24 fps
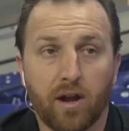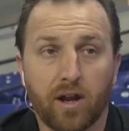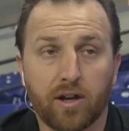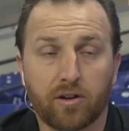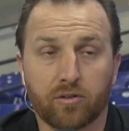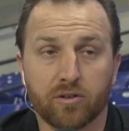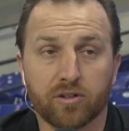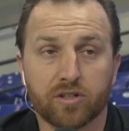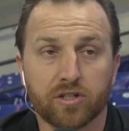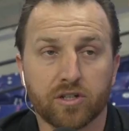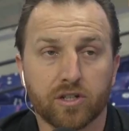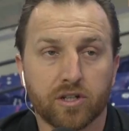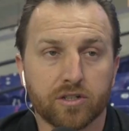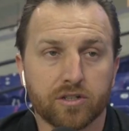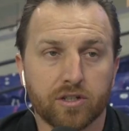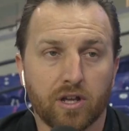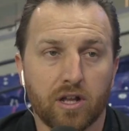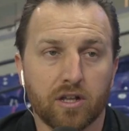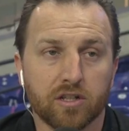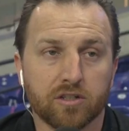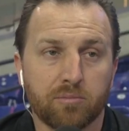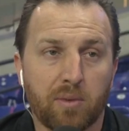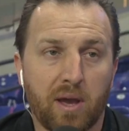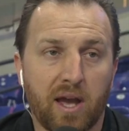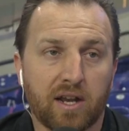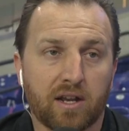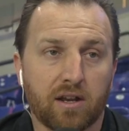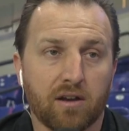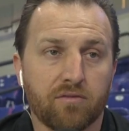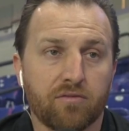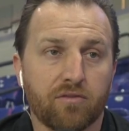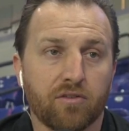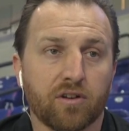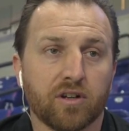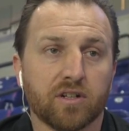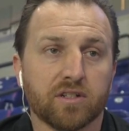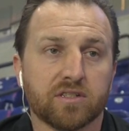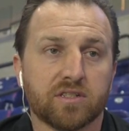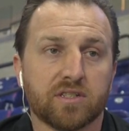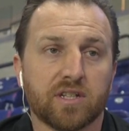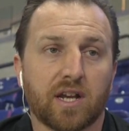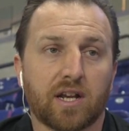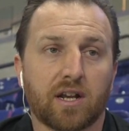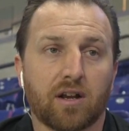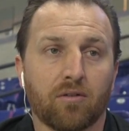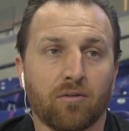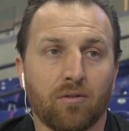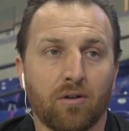All right, Christian Gonzalez back up for his
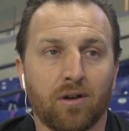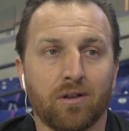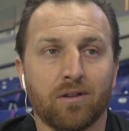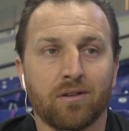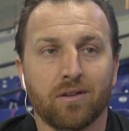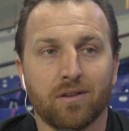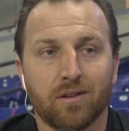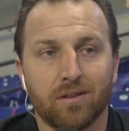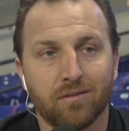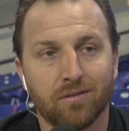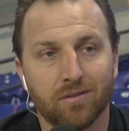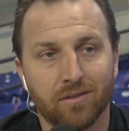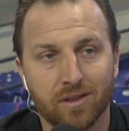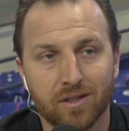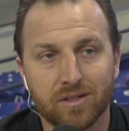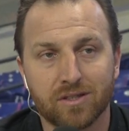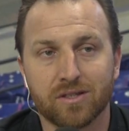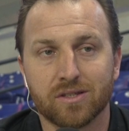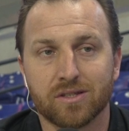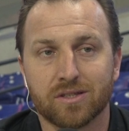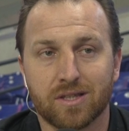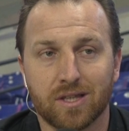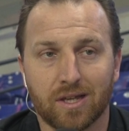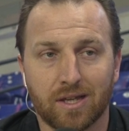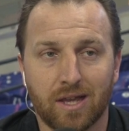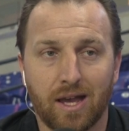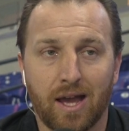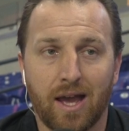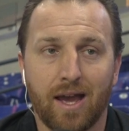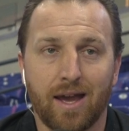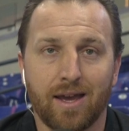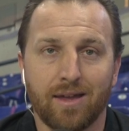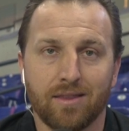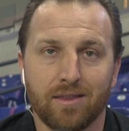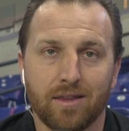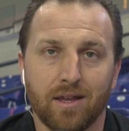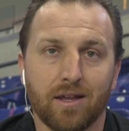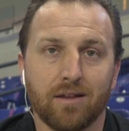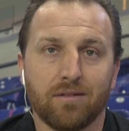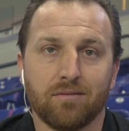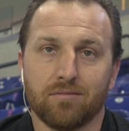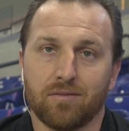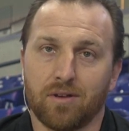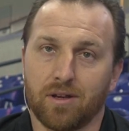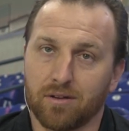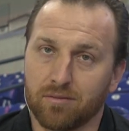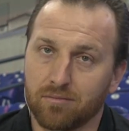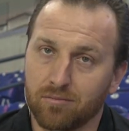second run. This is the guy that
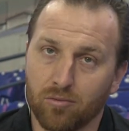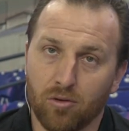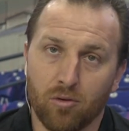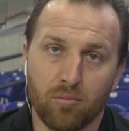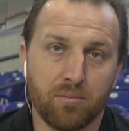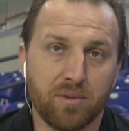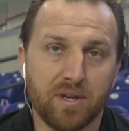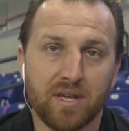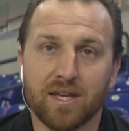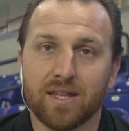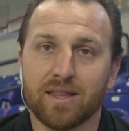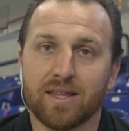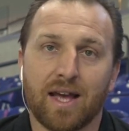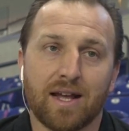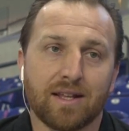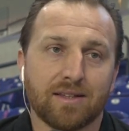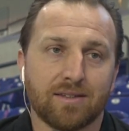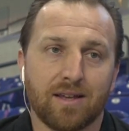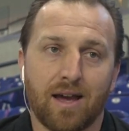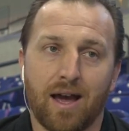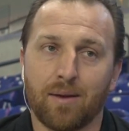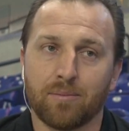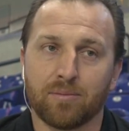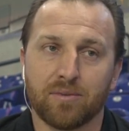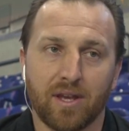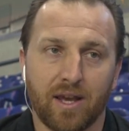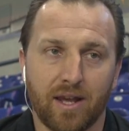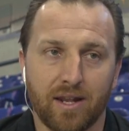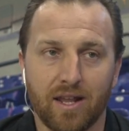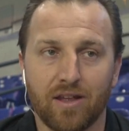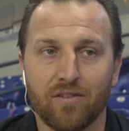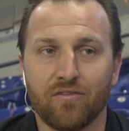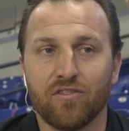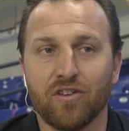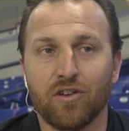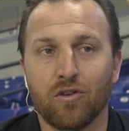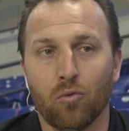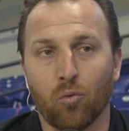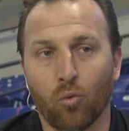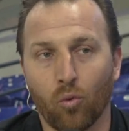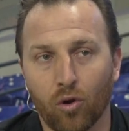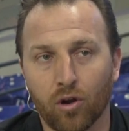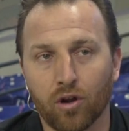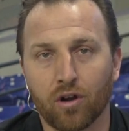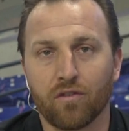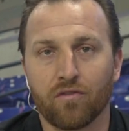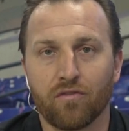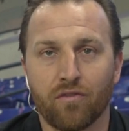will be in that top 10. If he
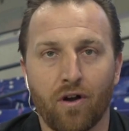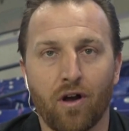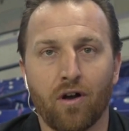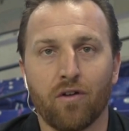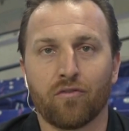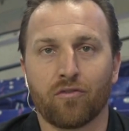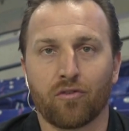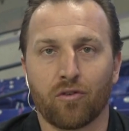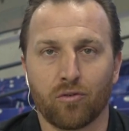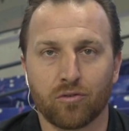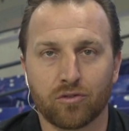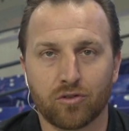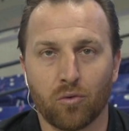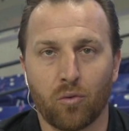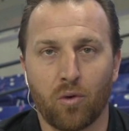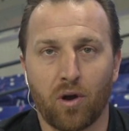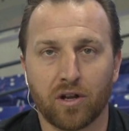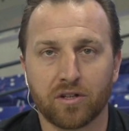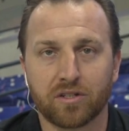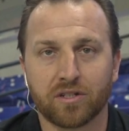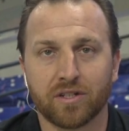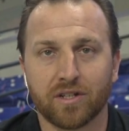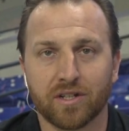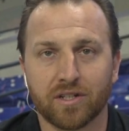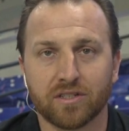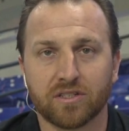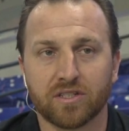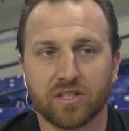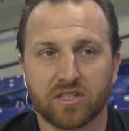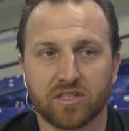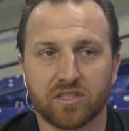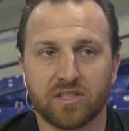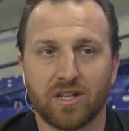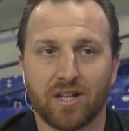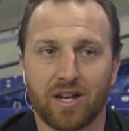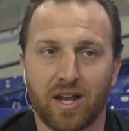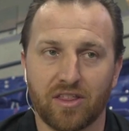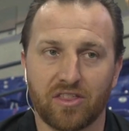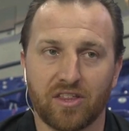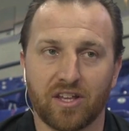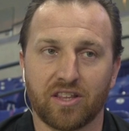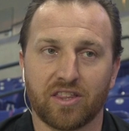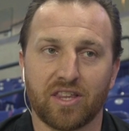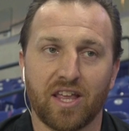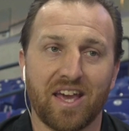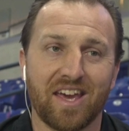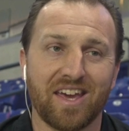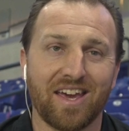were to fall for, to Washington at 16, I
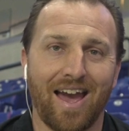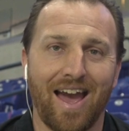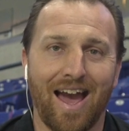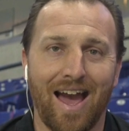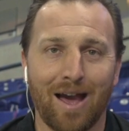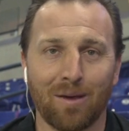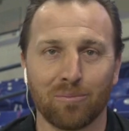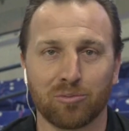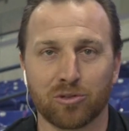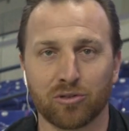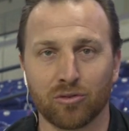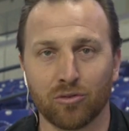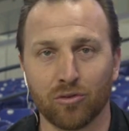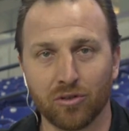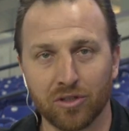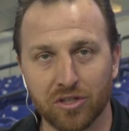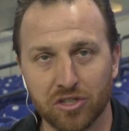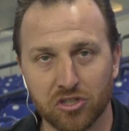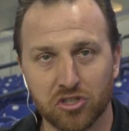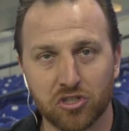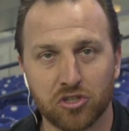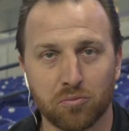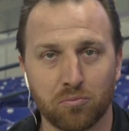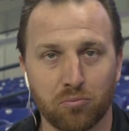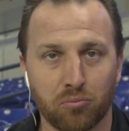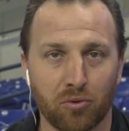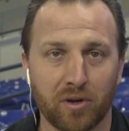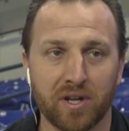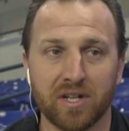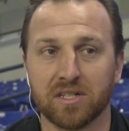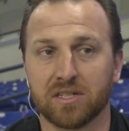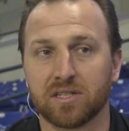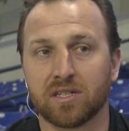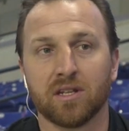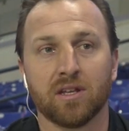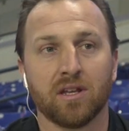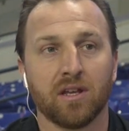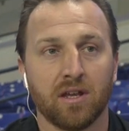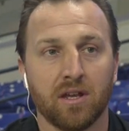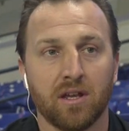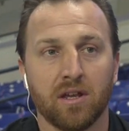think they absolutely sprint